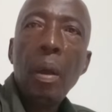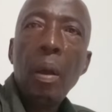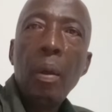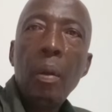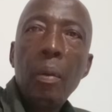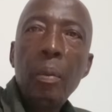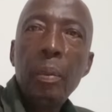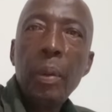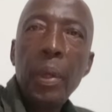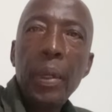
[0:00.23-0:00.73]

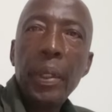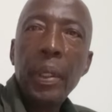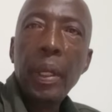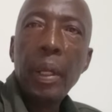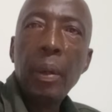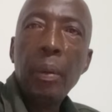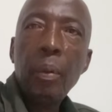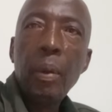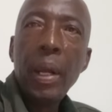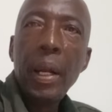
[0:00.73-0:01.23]
Good morning
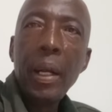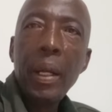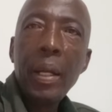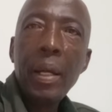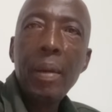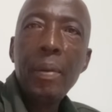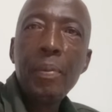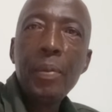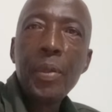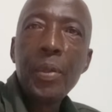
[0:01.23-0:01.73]
and
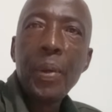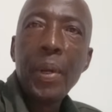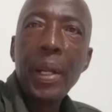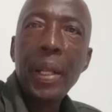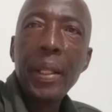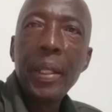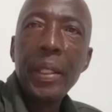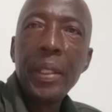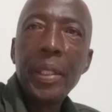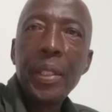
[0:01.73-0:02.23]
welcome to
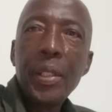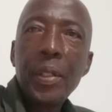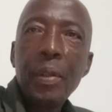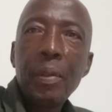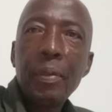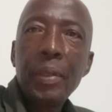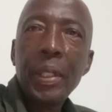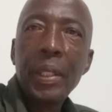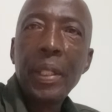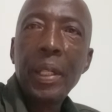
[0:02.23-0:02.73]
another edition
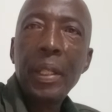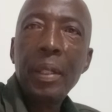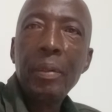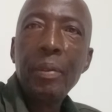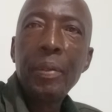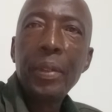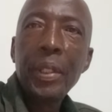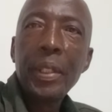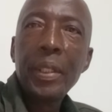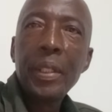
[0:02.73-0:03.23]
of the Daily
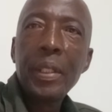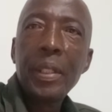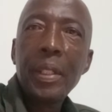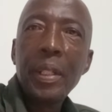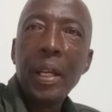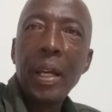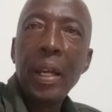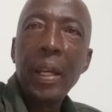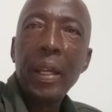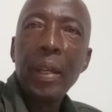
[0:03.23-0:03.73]
Fix.
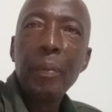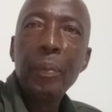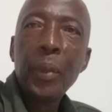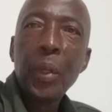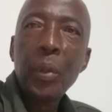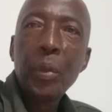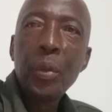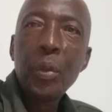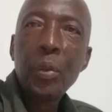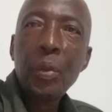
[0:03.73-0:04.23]
I am
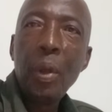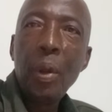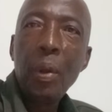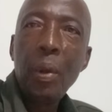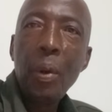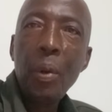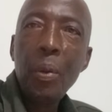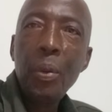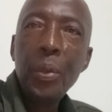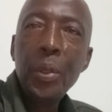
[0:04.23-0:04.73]
your usual
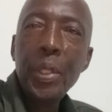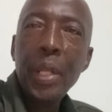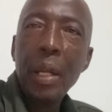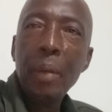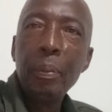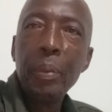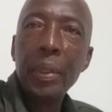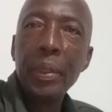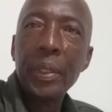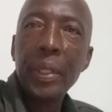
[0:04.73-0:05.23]
host
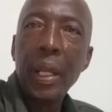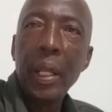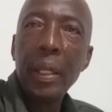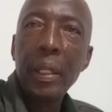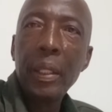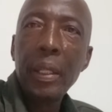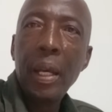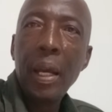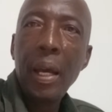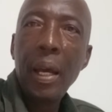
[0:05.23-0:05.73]
and
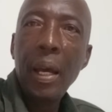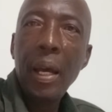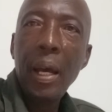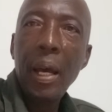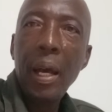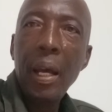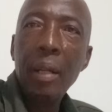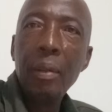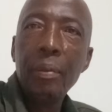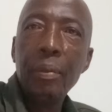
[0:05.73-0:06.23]
presenter,
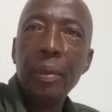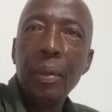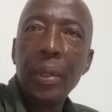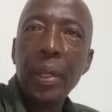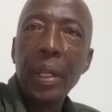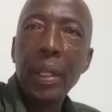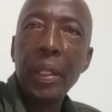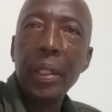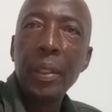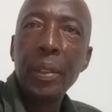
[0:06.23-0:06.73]

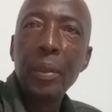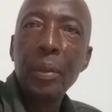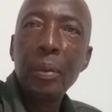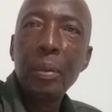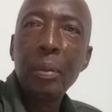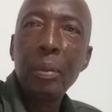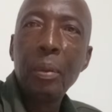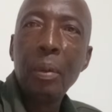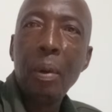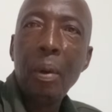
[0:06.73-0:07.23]
Advocate
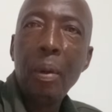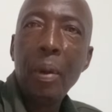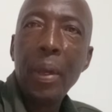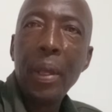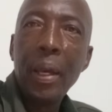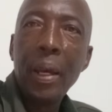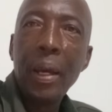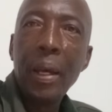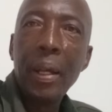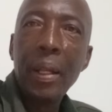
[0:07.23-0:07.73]
Tulo
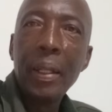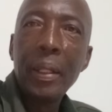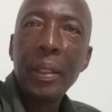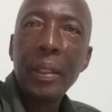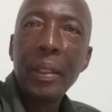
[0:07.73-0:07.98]
Hoyani.